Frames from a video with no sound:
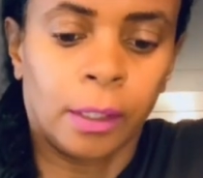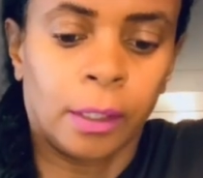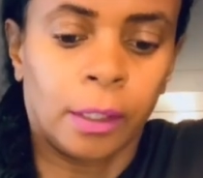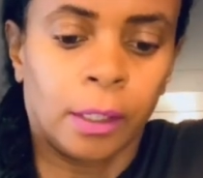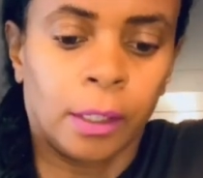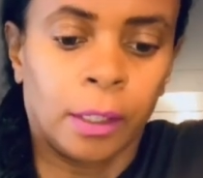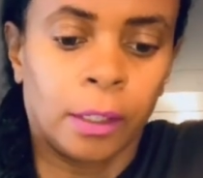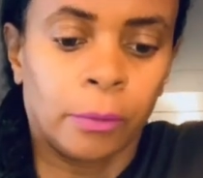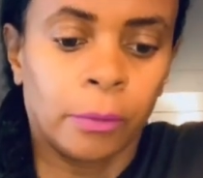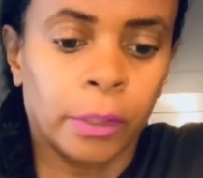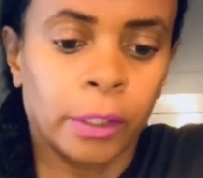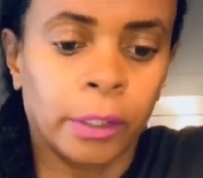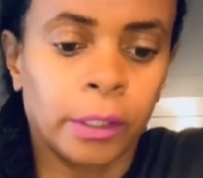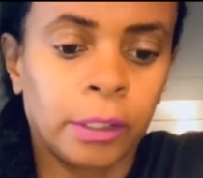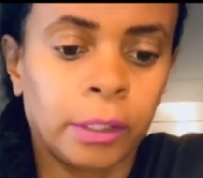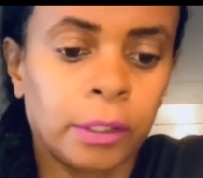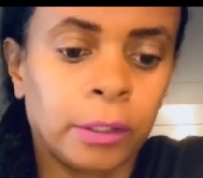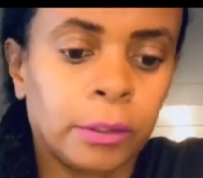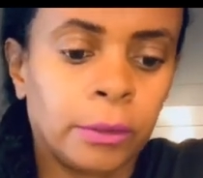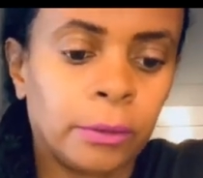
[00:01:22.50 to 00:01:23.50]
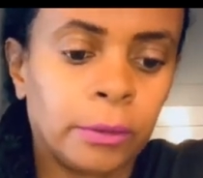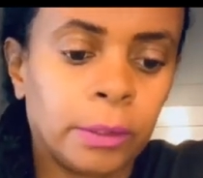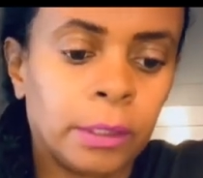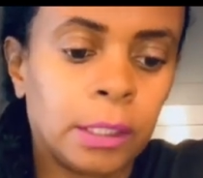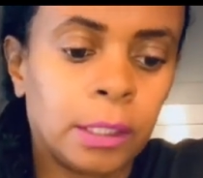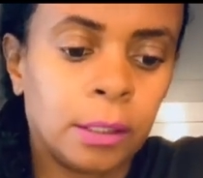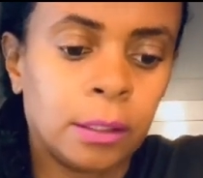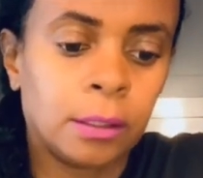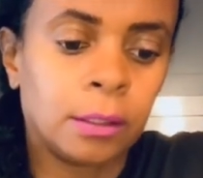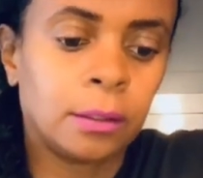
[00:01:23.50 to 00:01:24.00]
We're going to use
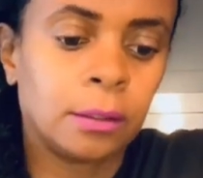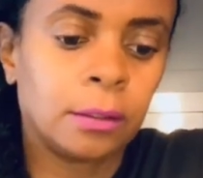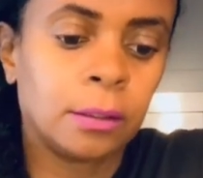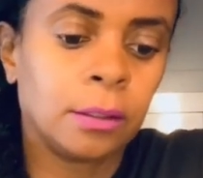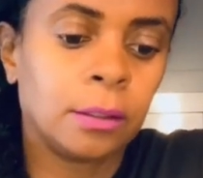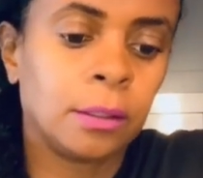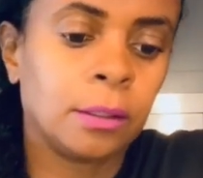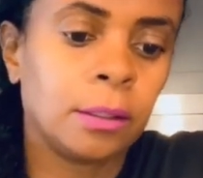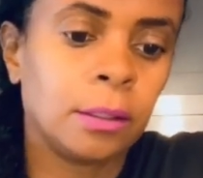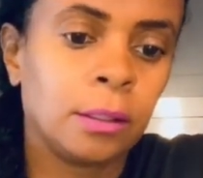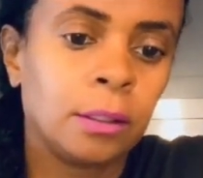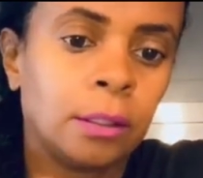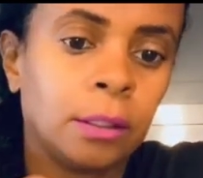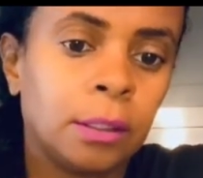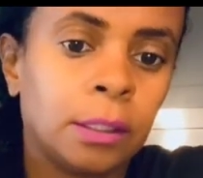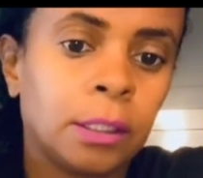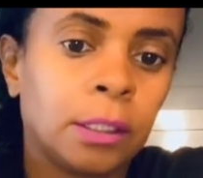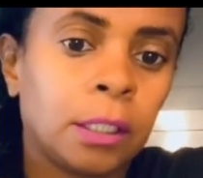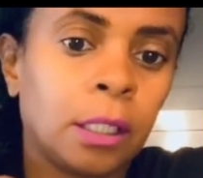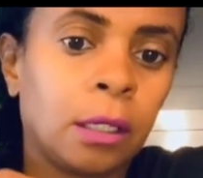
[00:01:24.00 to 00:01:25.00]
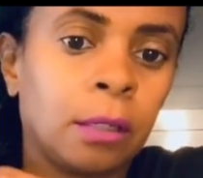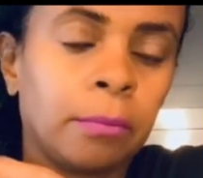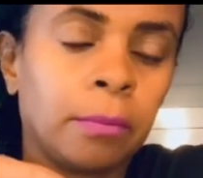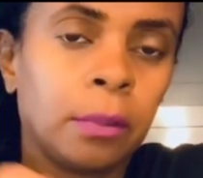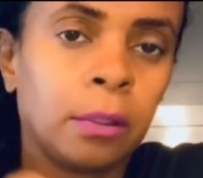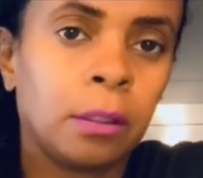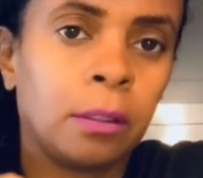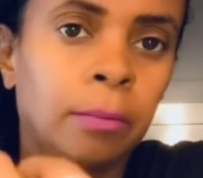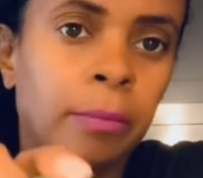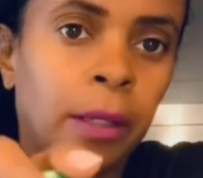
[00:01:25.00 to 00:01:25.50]
some
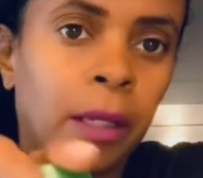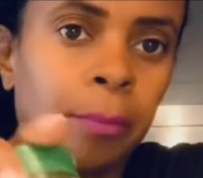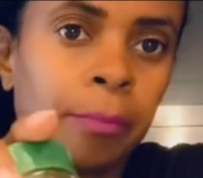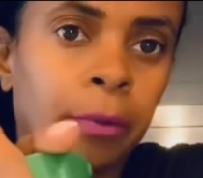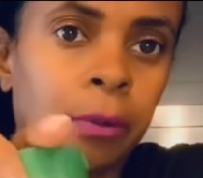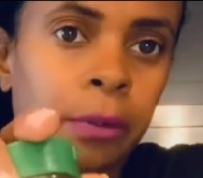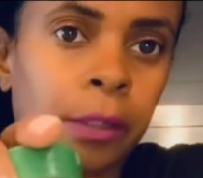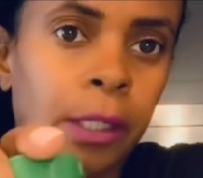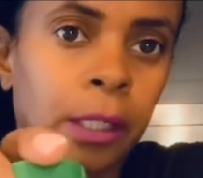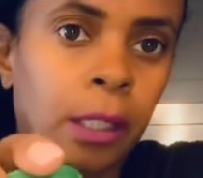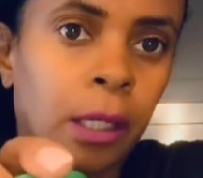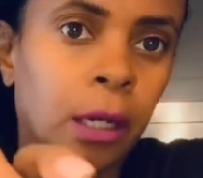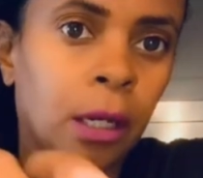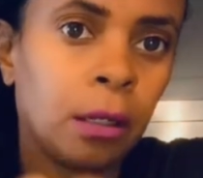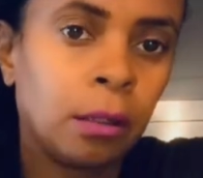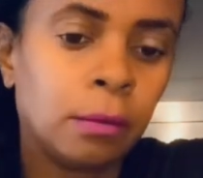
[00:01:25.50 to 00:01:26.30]
paprika.